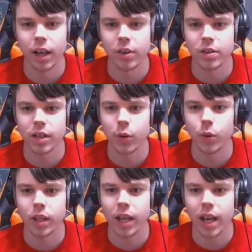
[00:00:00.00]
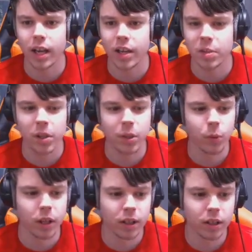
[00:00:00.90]
and I was like, what the heck, he's
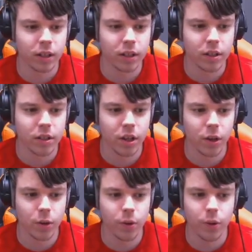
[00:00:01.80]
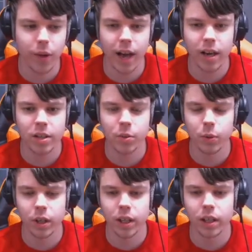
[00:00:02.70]
P1? So that is
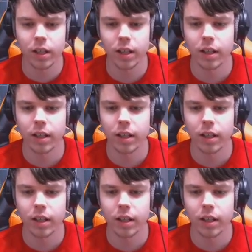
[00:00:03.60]
what